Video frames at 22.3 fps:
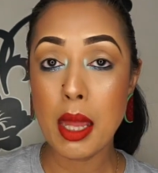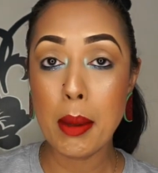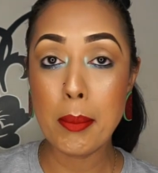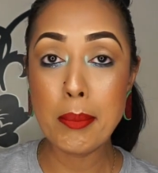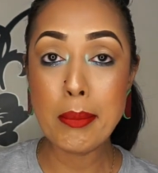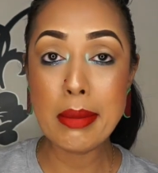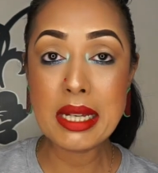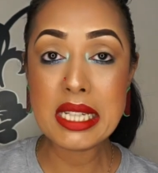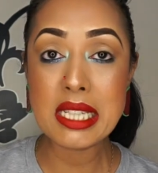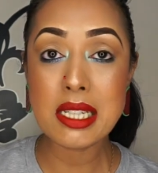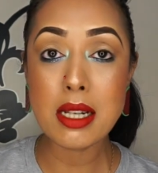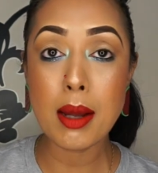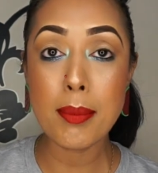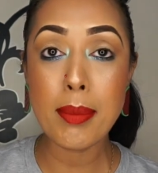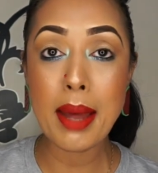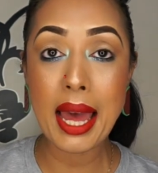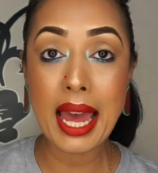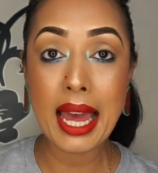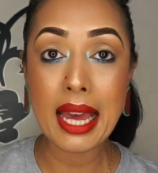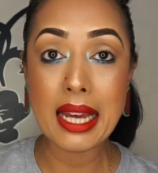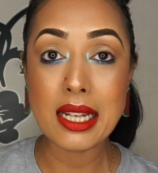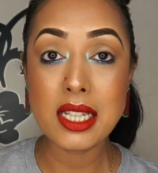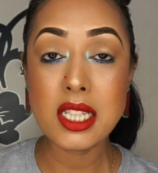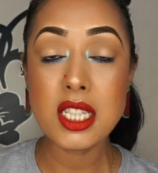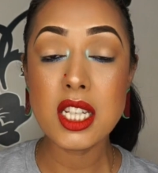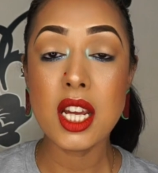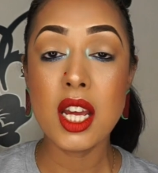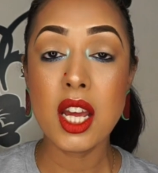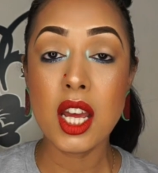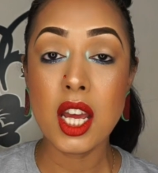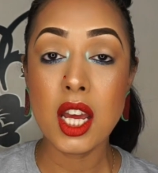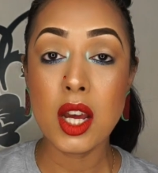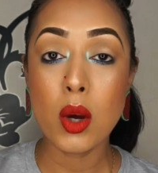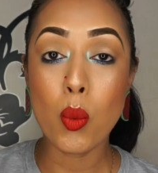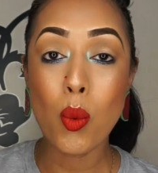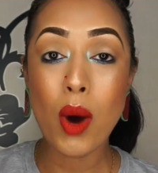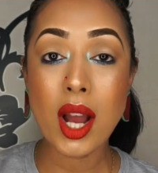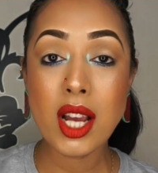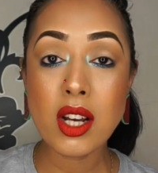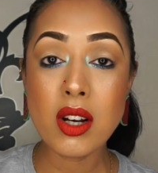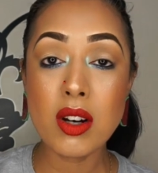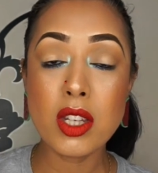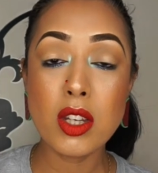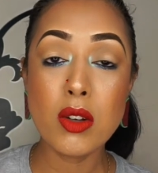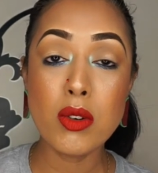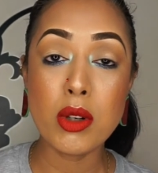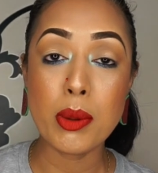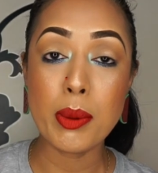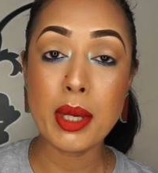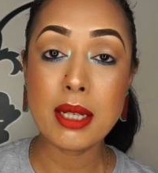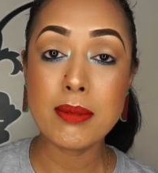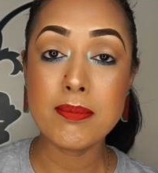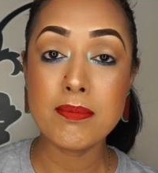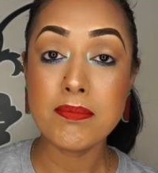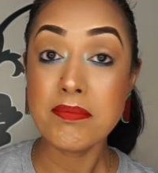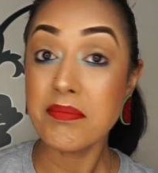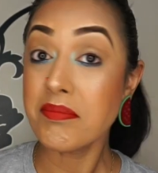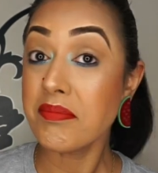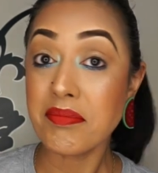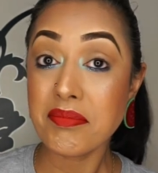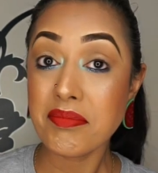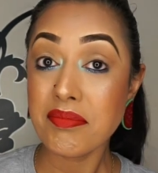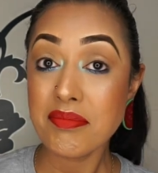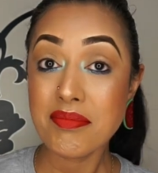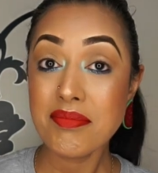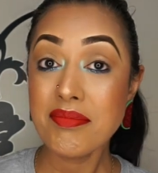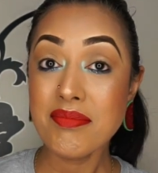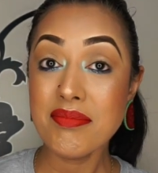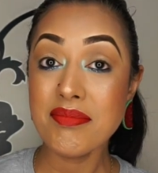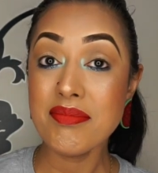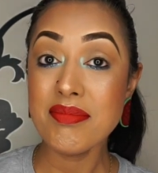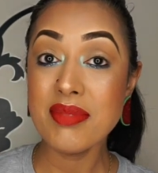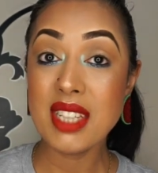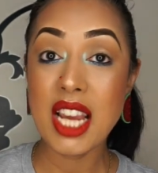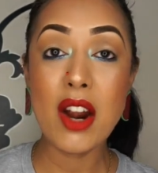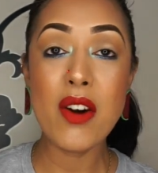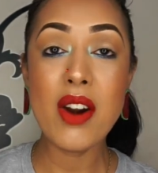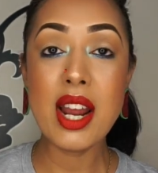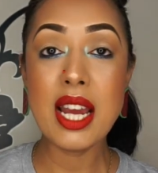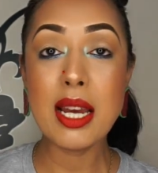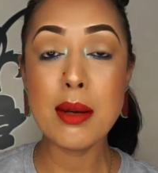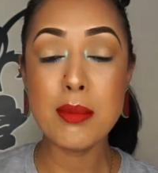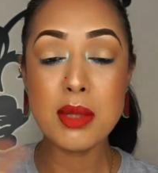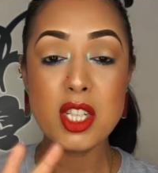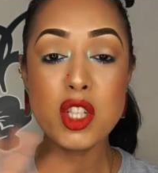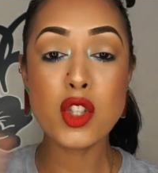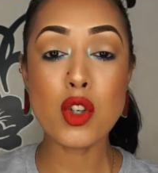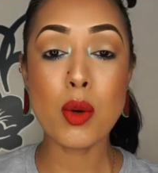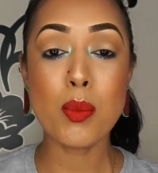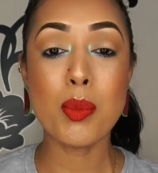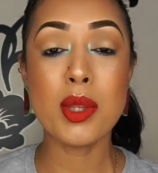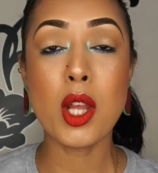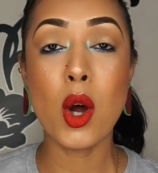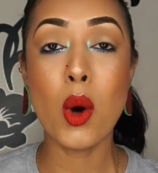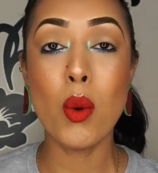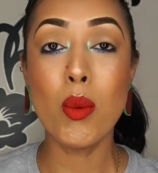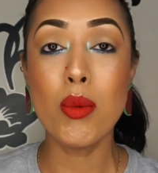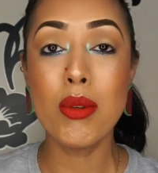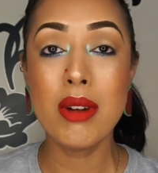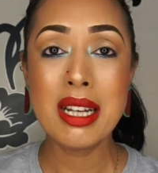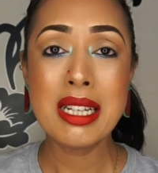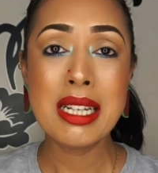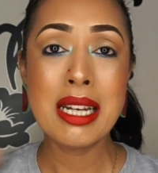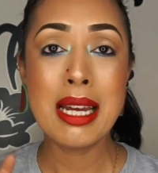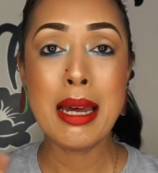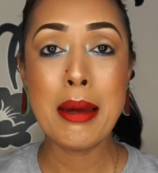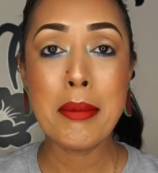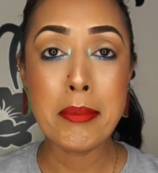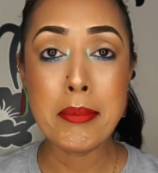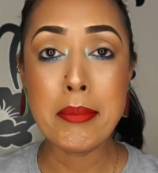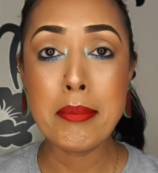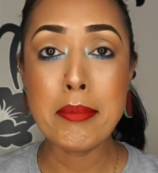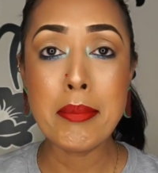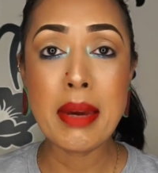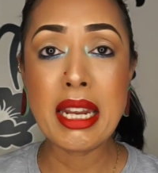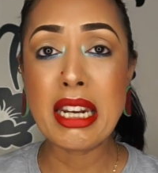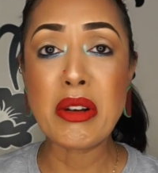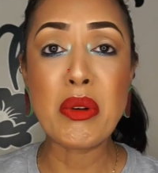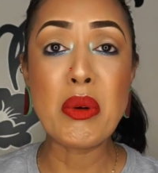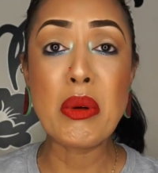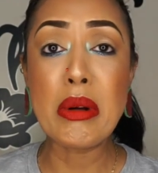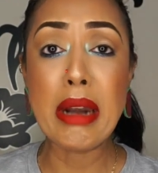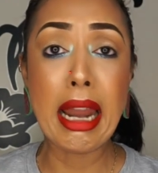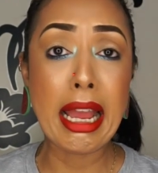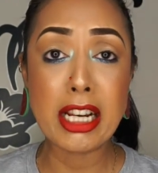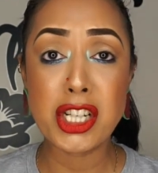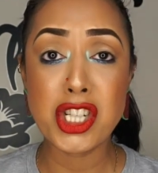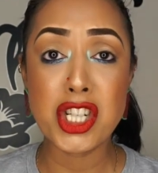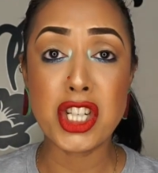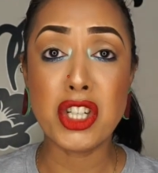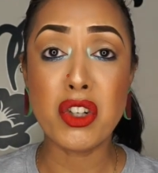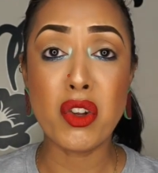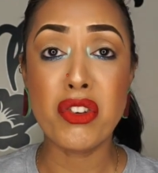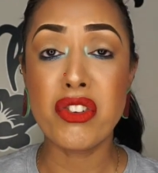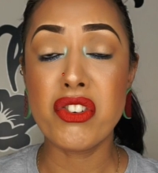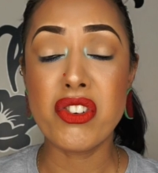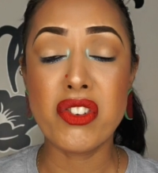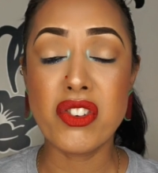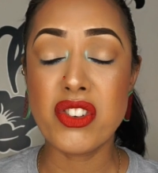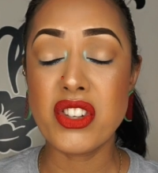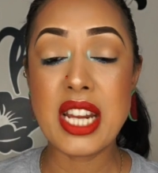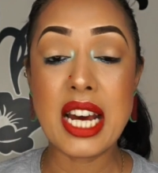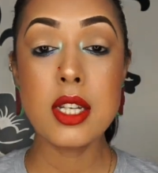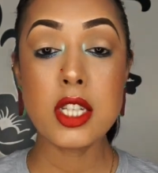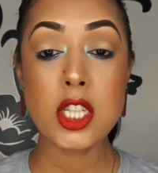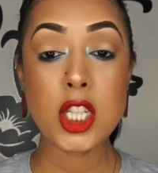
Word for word: messed up hand, why can't you do it? All right, I'm going to stop with the whole medical lecture nonsense now.